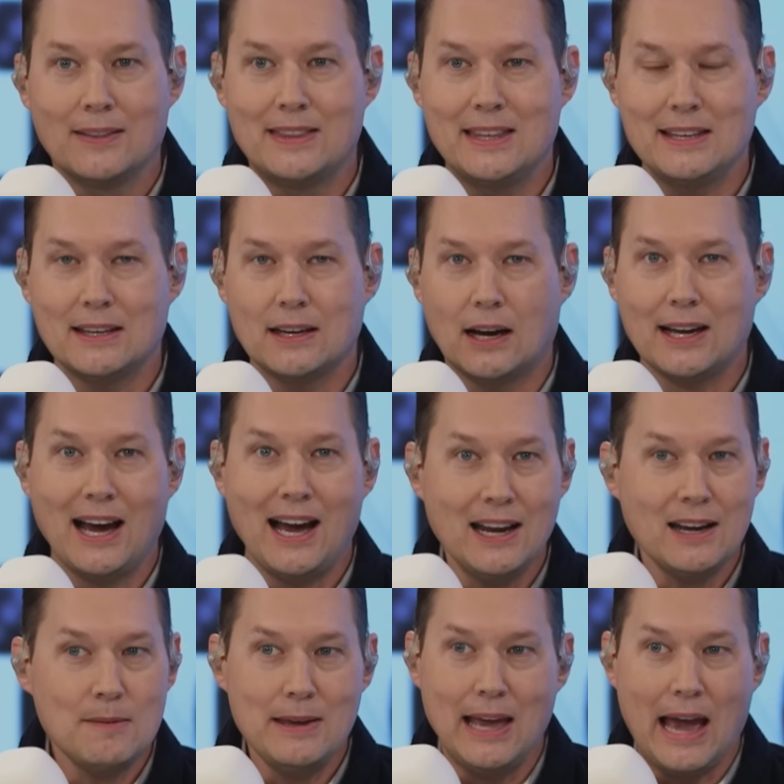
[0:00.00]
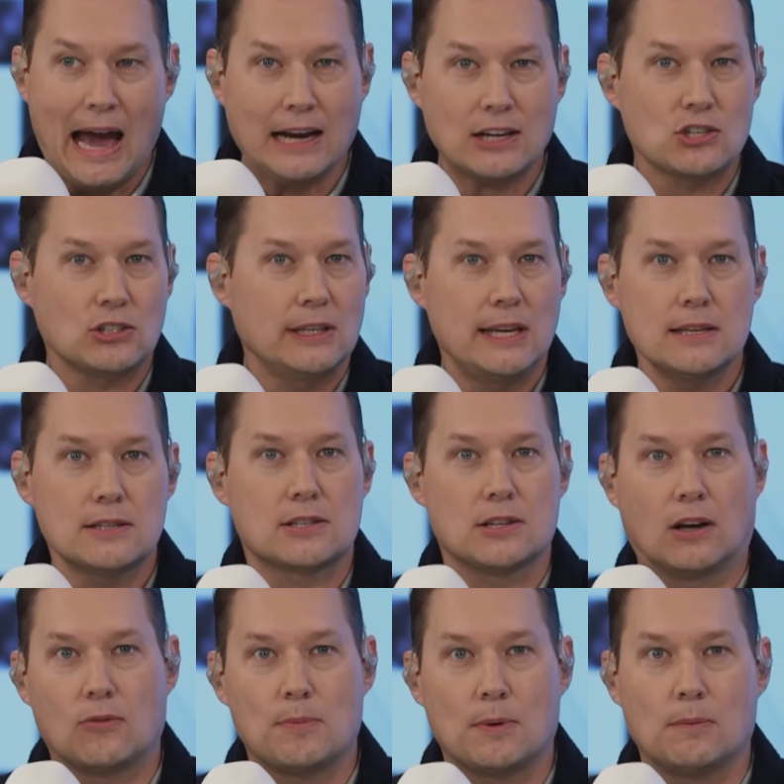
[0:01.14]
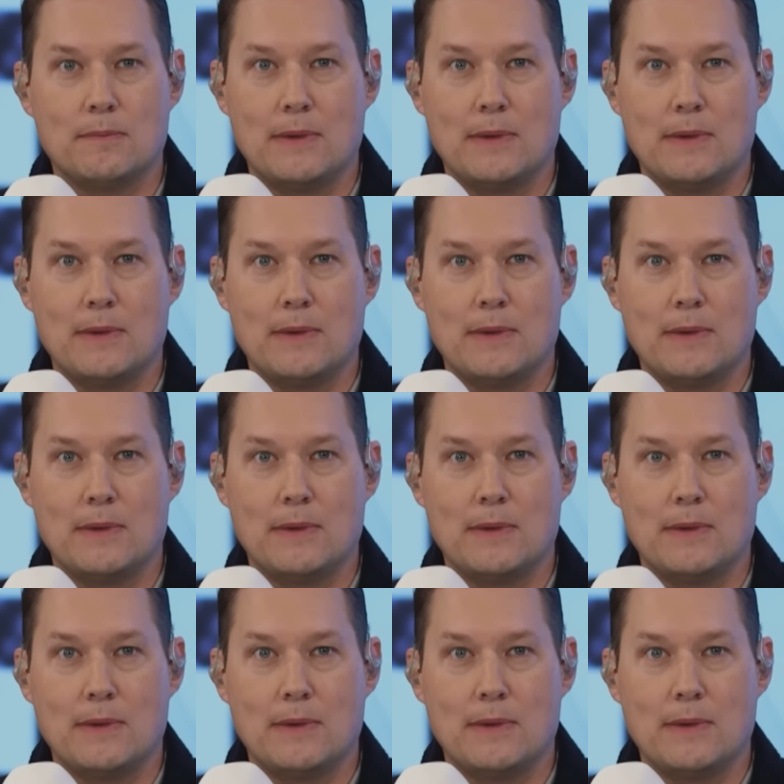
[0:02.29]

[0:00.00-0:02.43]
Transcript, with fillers: The economy actually is solvable.